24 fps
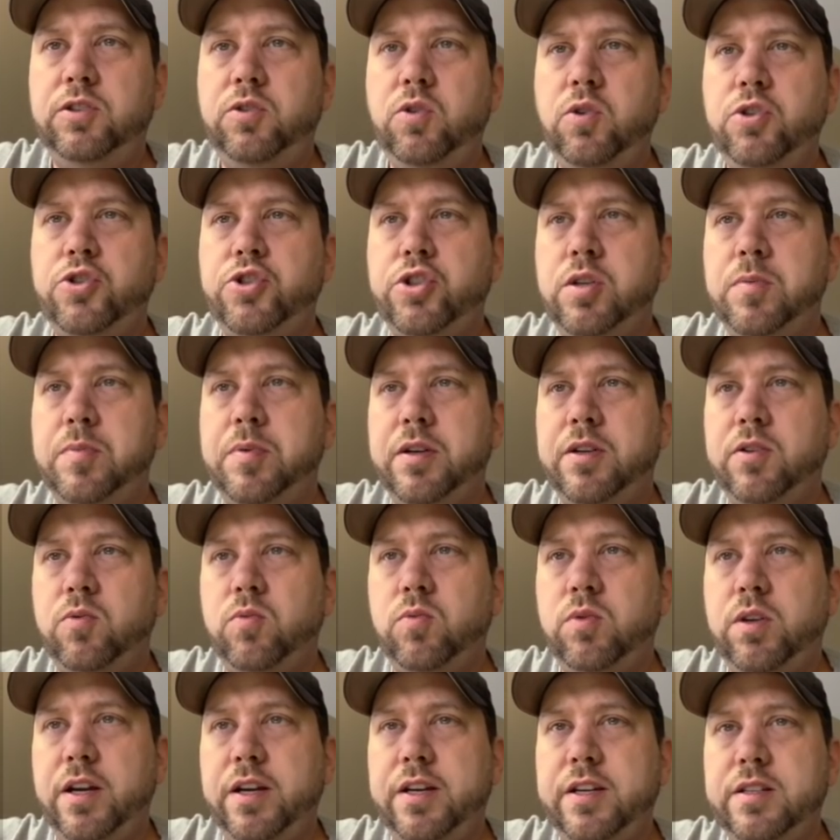Stormtrooper I
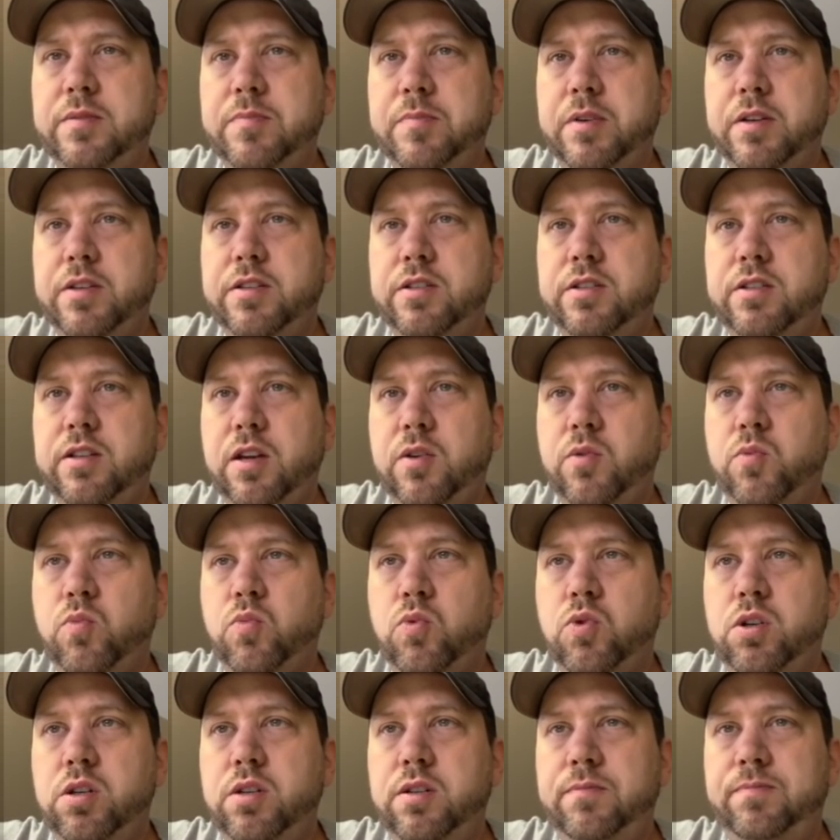don't like as much. He's like
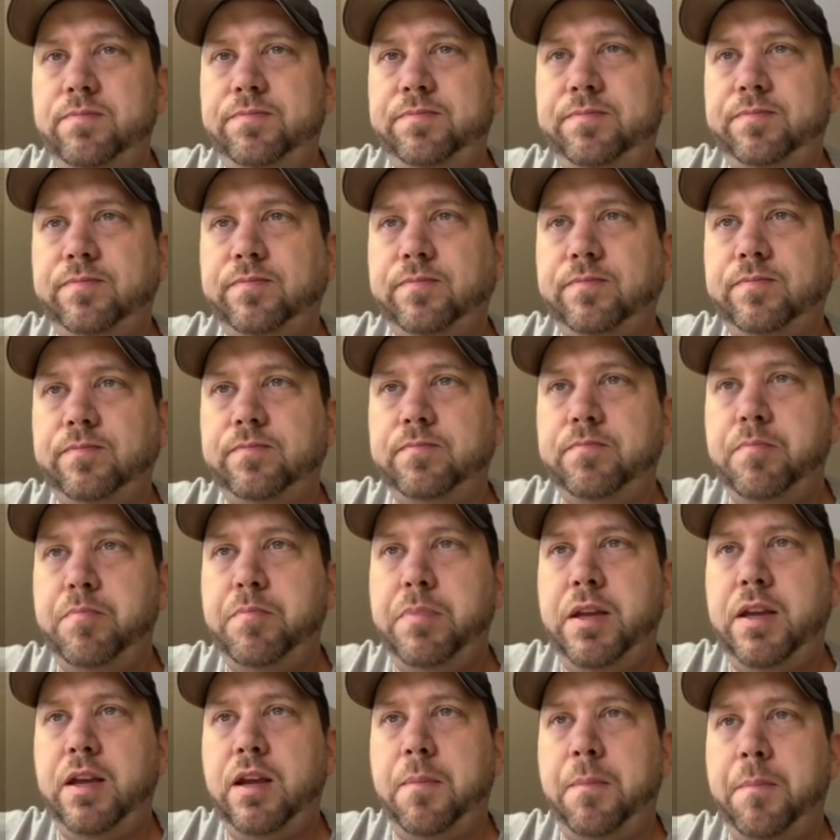one
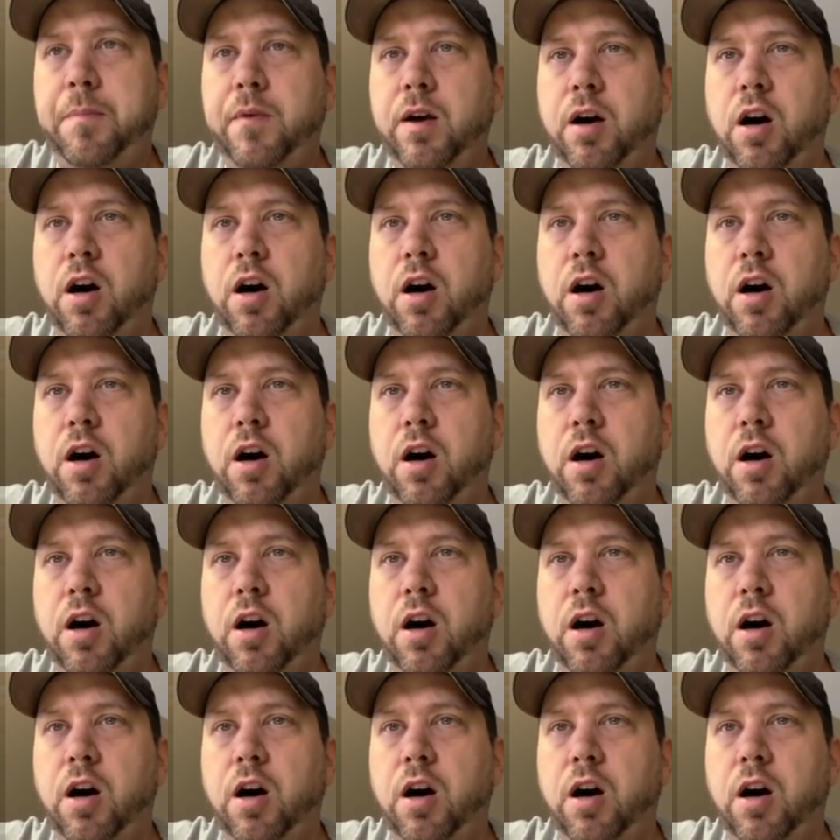big